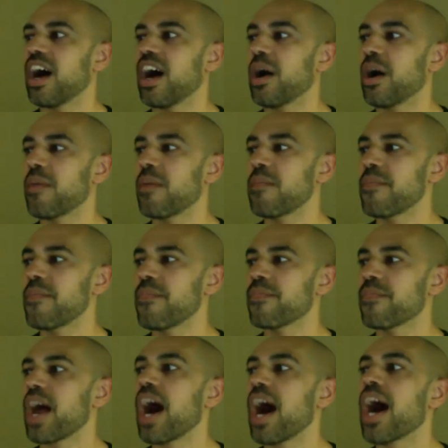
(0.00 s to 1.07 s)
I've
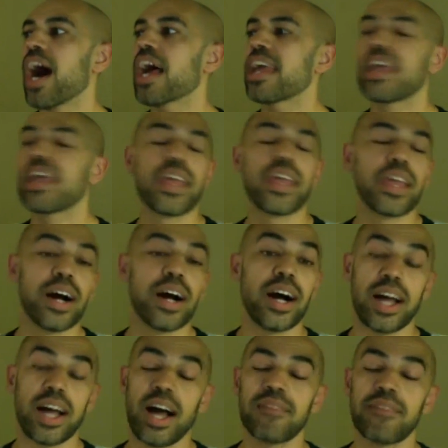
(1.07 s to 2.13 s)

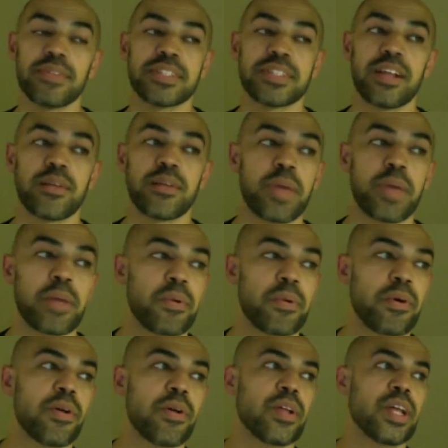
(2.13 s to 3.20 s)
been telling
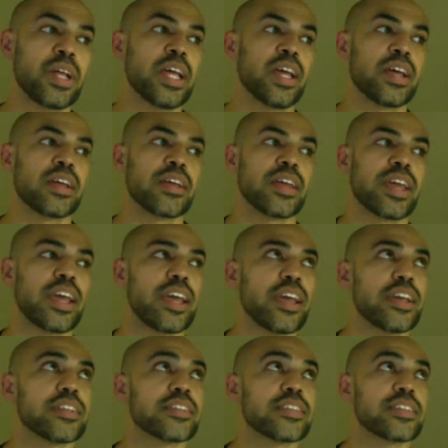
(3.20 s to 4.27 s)
people
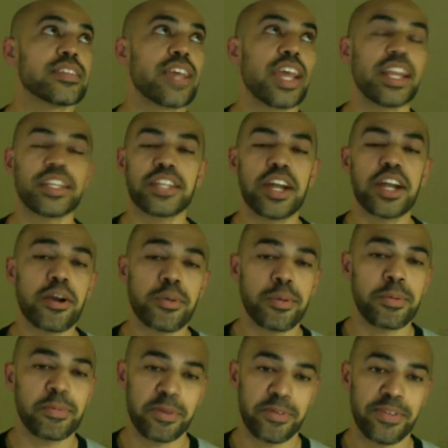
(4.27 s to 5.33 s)
it's a terrible
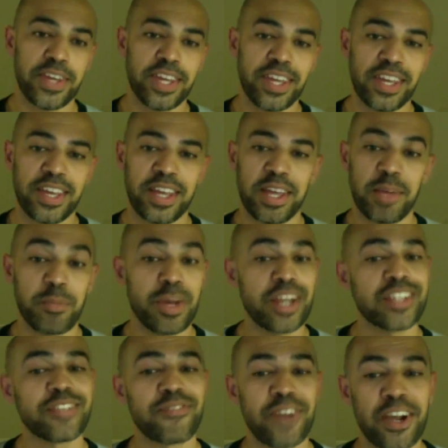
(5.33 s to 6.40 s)
movie, but
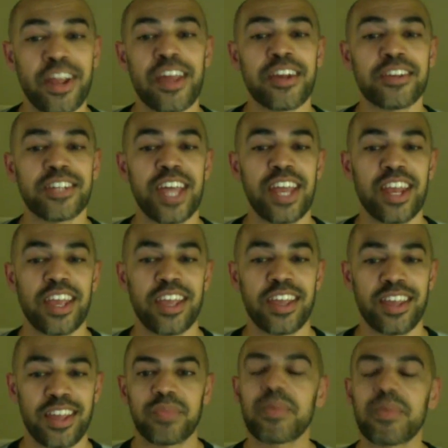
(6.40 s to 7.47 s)
it's very entertaining
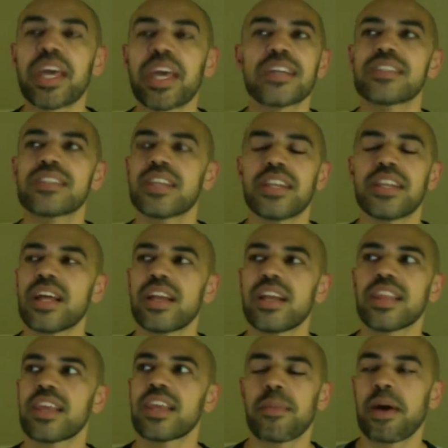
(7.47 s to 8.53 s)
because
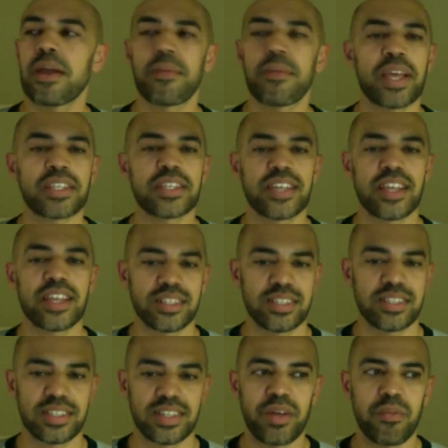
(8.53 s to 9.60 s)
nothing about it makes
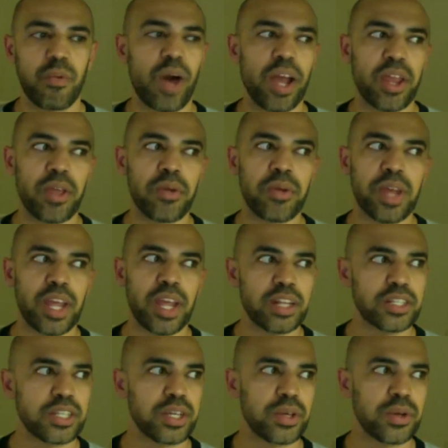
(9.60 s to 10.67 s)
sense. Why do you need
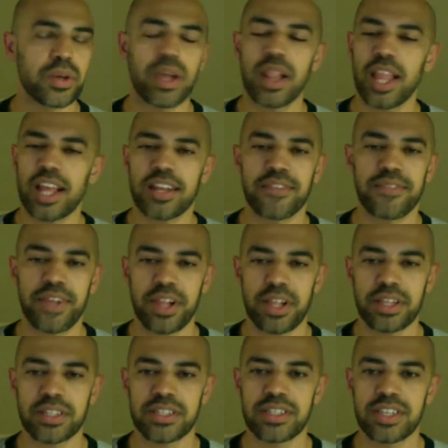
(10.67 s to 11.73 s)
to collect
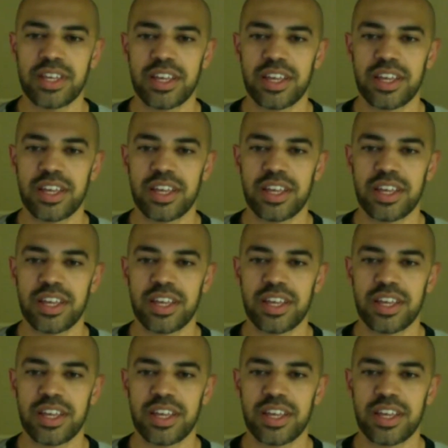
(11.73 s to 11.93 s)
villains